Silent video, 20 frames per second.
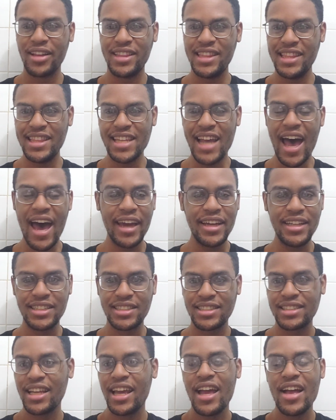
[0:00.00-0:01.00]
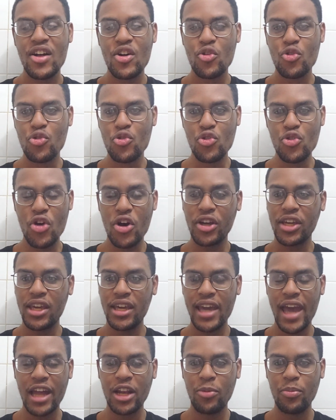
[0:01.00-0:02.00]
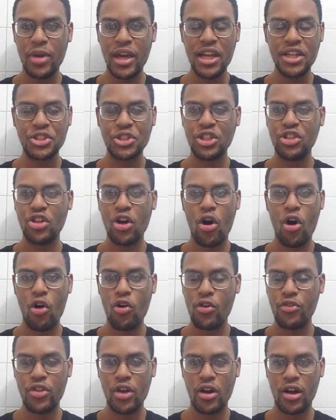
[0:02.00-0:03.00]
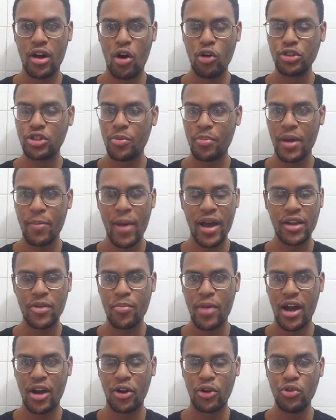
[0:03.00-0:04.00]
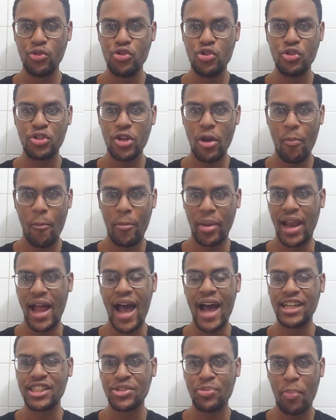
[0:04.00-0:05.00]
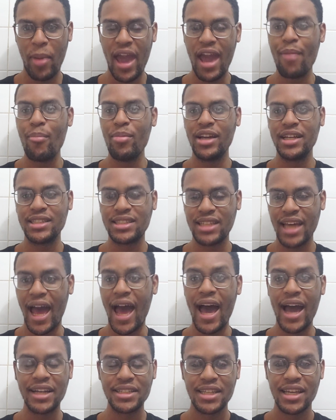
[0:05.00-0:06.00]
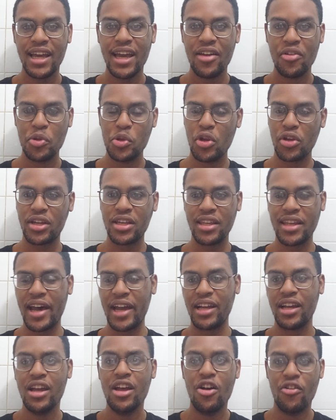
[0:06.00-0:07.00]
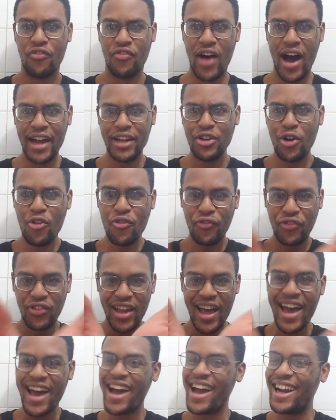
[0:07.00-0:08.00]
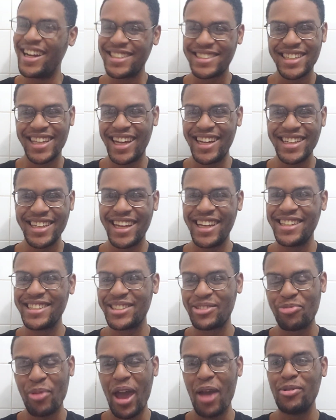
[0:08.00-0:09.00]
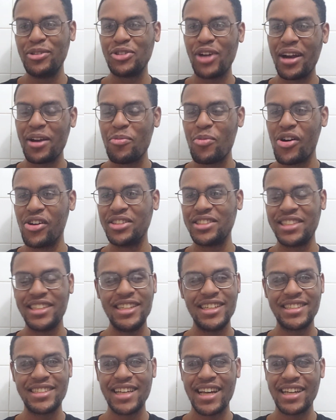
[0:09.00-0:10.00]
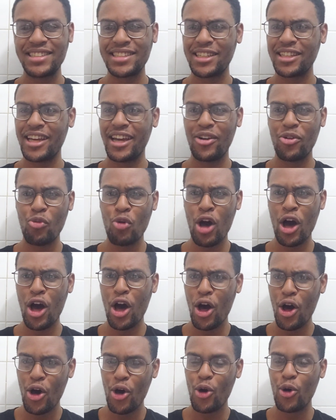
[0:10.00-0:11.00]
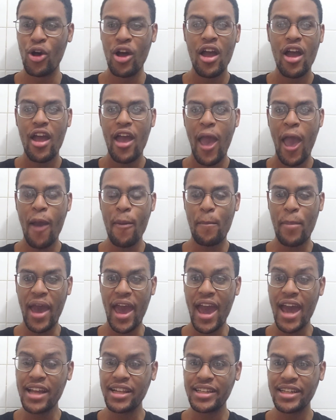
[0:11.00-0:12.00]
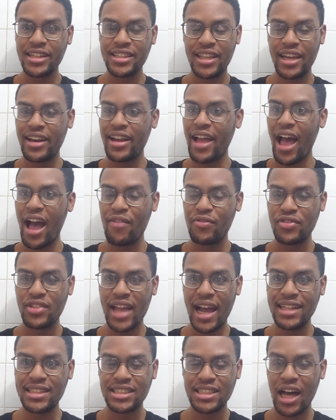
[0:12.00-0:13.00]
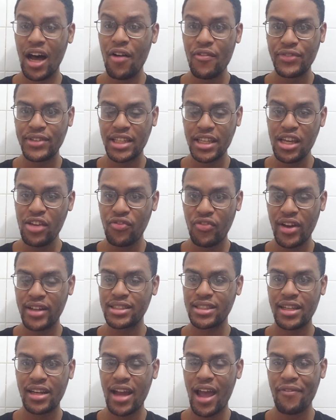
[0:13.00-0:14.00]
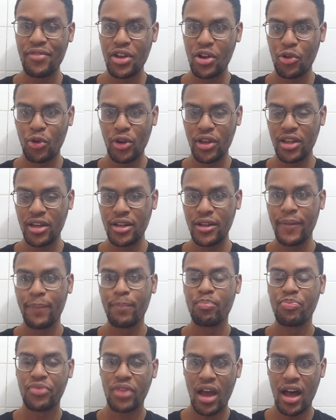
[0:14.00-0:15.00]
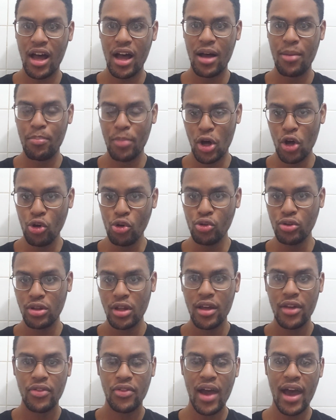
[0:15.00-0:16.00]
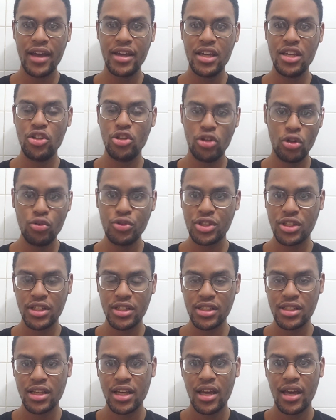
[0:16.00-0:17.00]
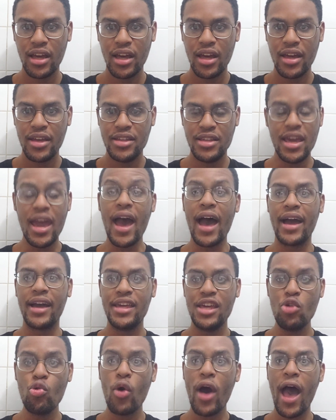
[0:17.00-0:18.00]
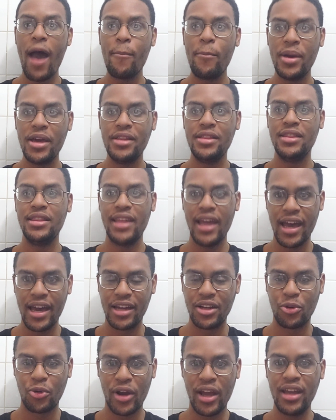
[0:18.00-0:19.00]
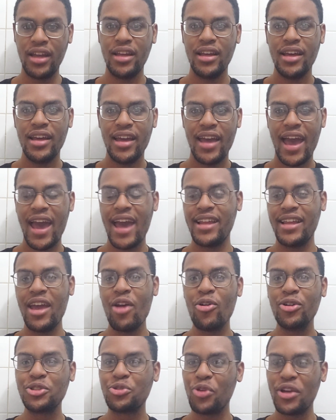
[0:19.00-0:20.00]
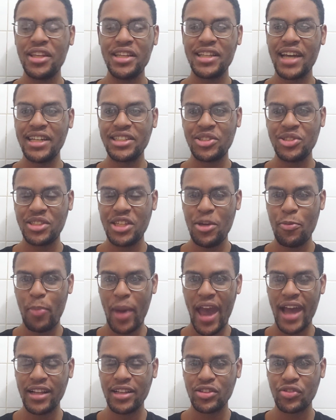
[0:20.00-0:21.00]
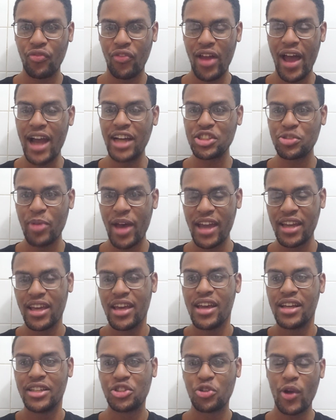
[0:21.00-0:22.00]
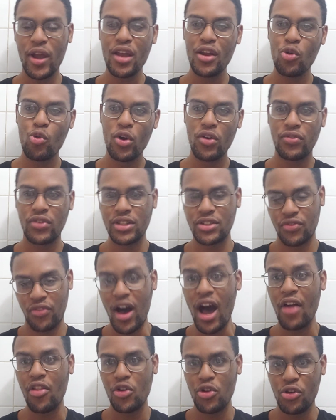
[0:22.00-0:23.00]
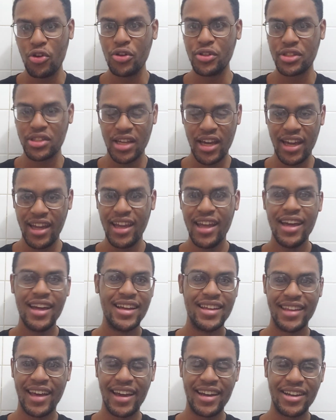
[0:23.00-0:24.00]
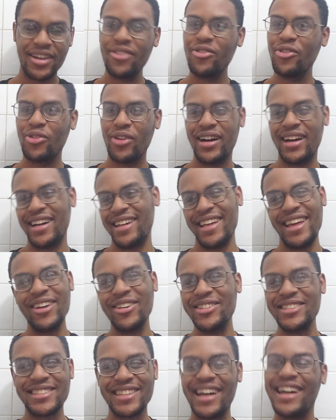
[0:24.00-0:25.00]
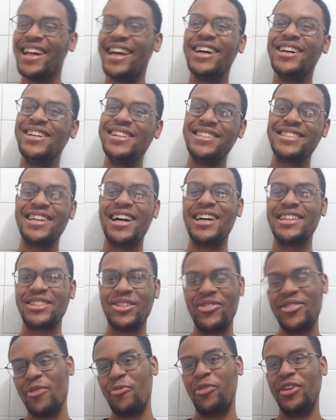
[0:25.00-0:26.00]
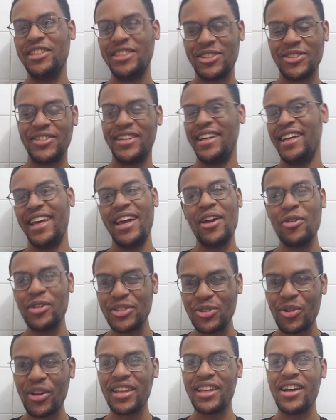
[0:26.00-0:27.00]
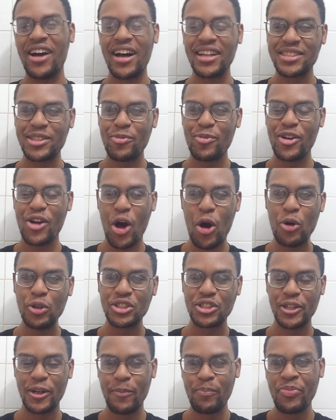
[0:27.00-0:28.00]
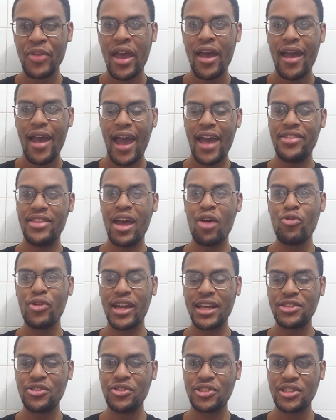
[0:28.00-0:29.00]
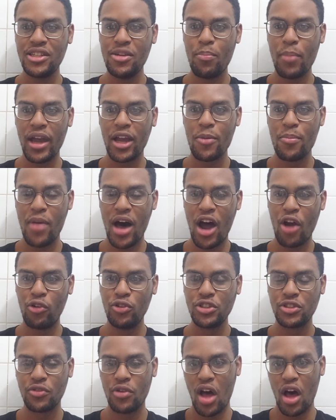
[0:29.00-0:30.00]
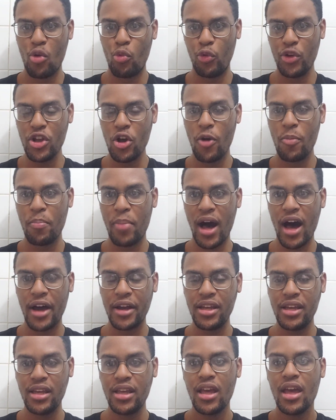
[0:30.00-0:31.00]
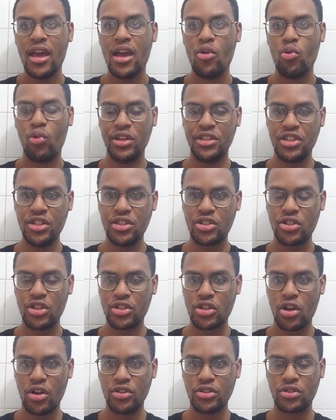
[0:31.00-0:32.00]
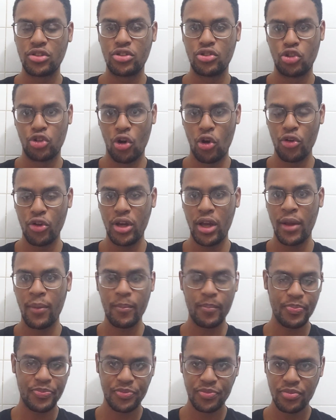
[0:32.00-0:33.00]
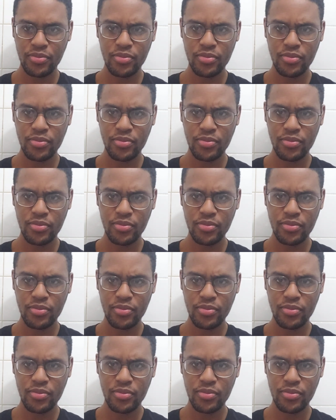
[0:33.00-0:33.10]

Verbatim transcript: nice looking animation. The the Ultimate Mechamaru using blast spamming attacks, looking like Final Flash, like like spam Dragon Ball Z attacks. I'm like, whoa! And Panda didn't have that tough defense, didn't have the gorilla uh, mode that he uses. Yeah, he would have been dead, right? And it was really nice to see Panda's flashback training with his father, you could say. Like, uh, it was uh, it was awesome with the principal. It, it was really awesome and wholesome. And then we get to see Mechamaru's uh, real body, when she's just controlling